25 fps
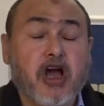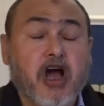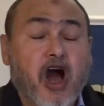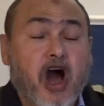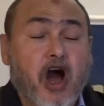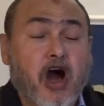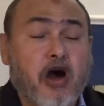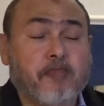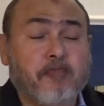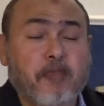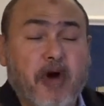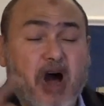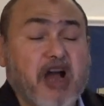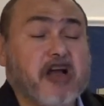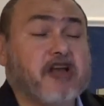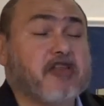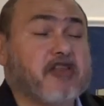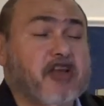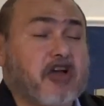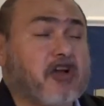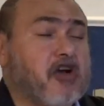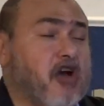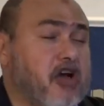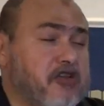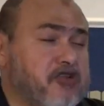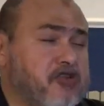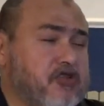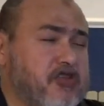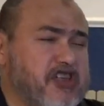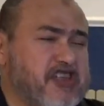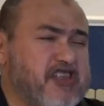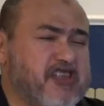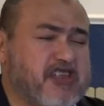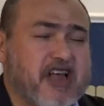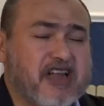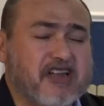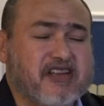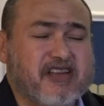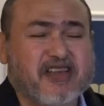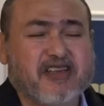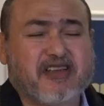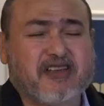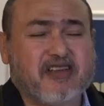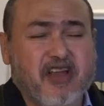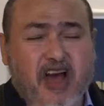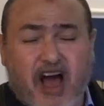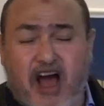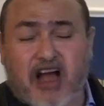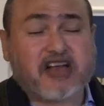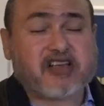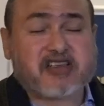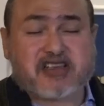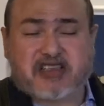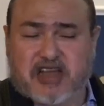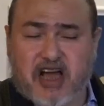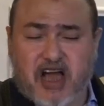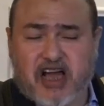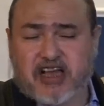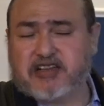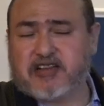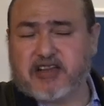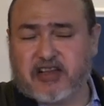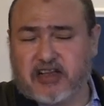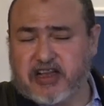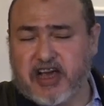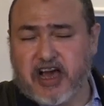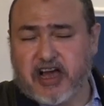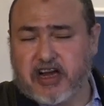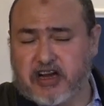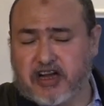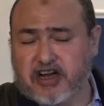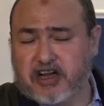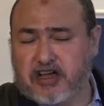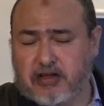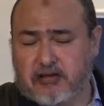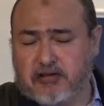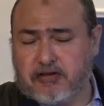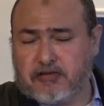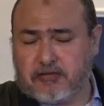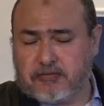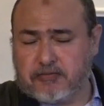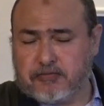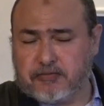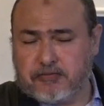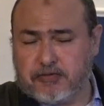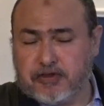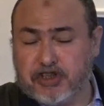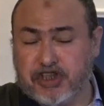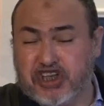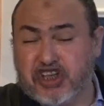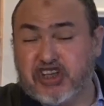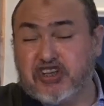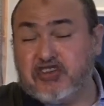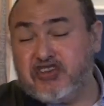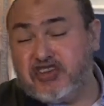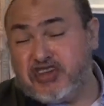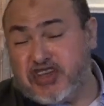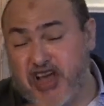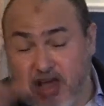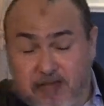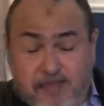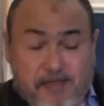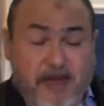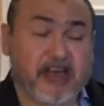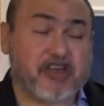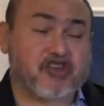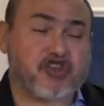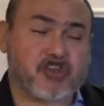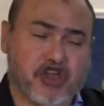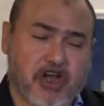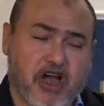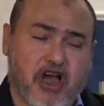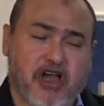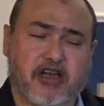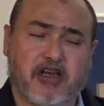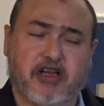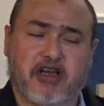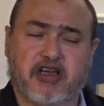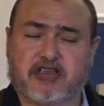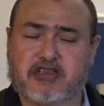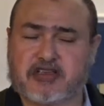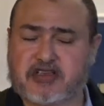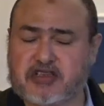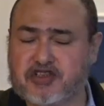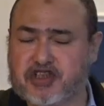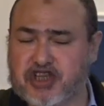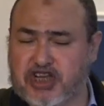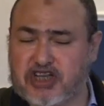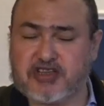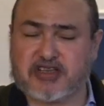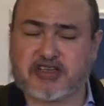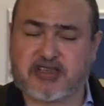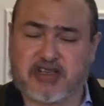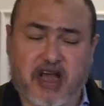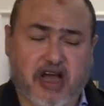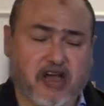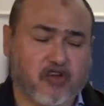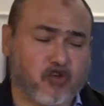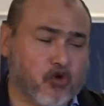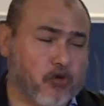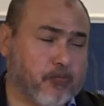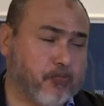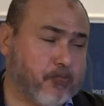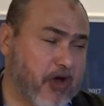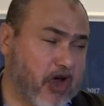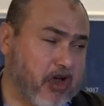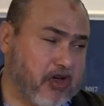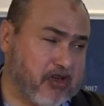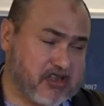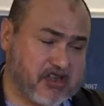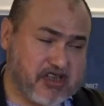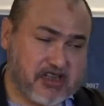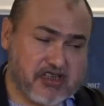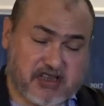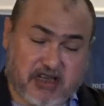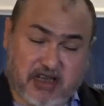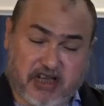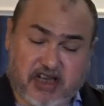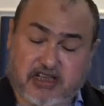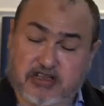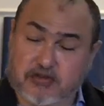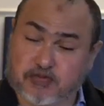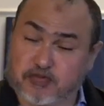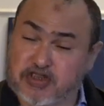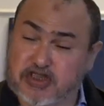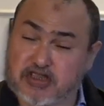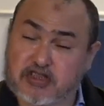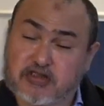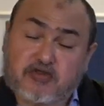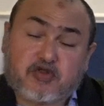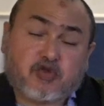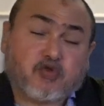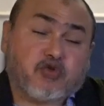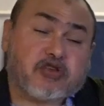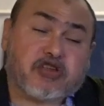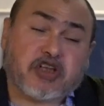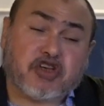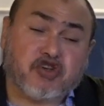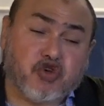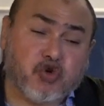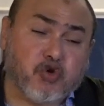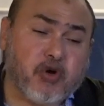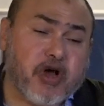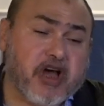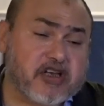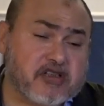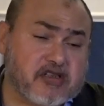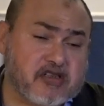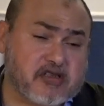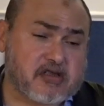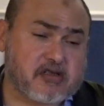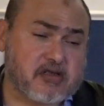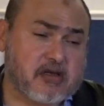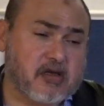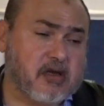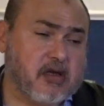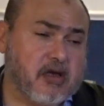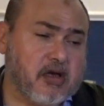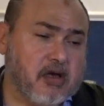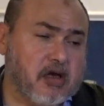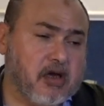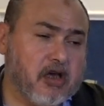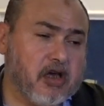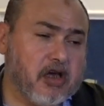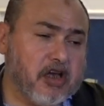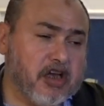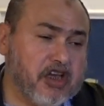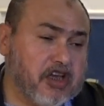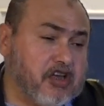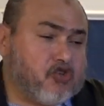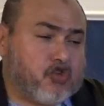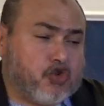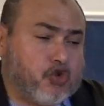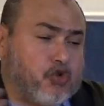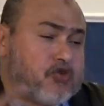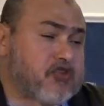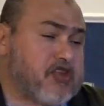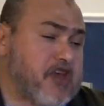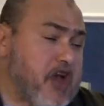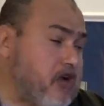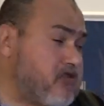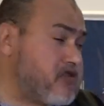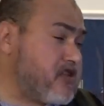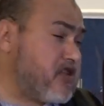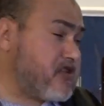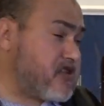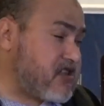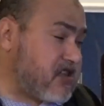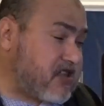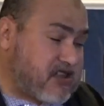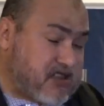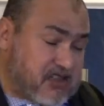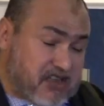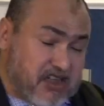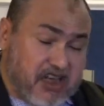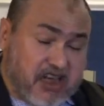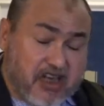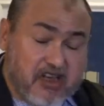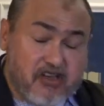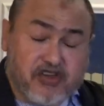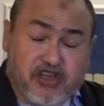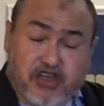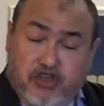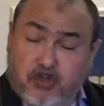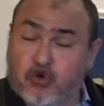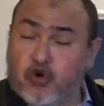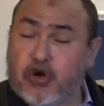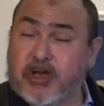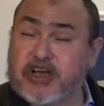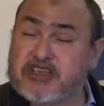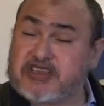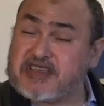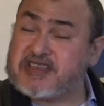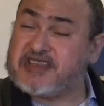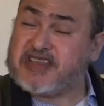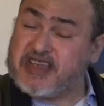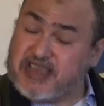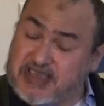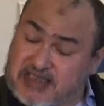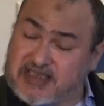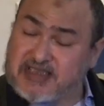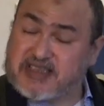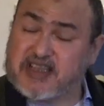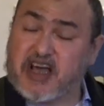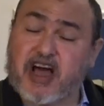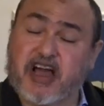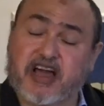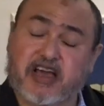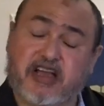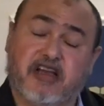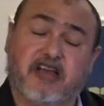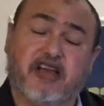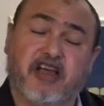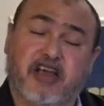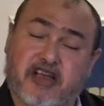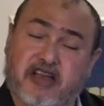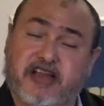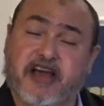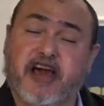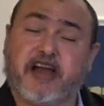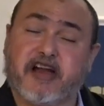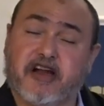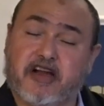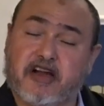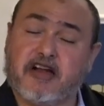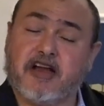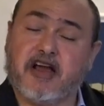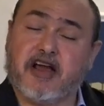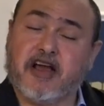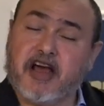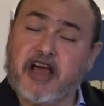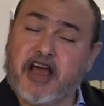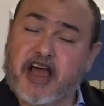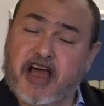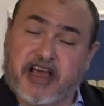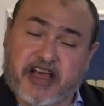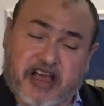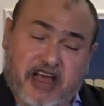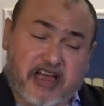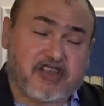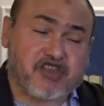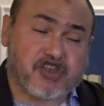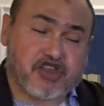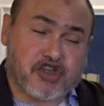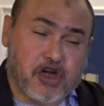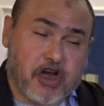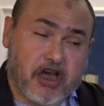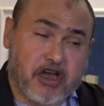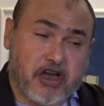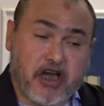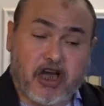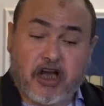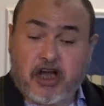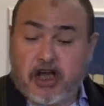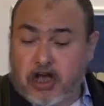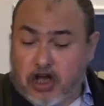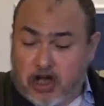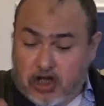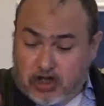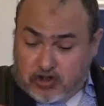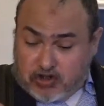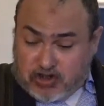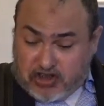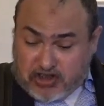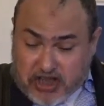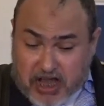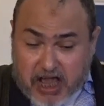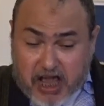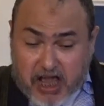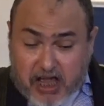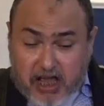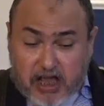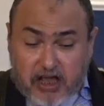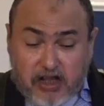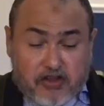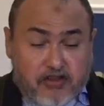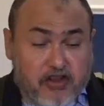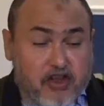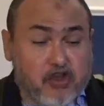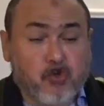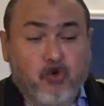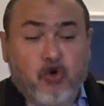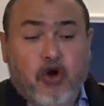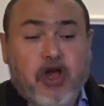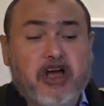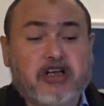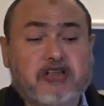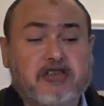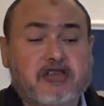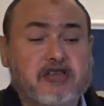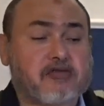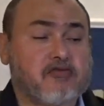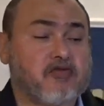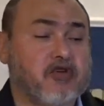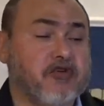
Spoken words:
Among the countries that did not sign the letter condemning China's genocidal policies against Muslims was the U.S. In 2016, the U.S. did sign a letter against China. Today, the U.S.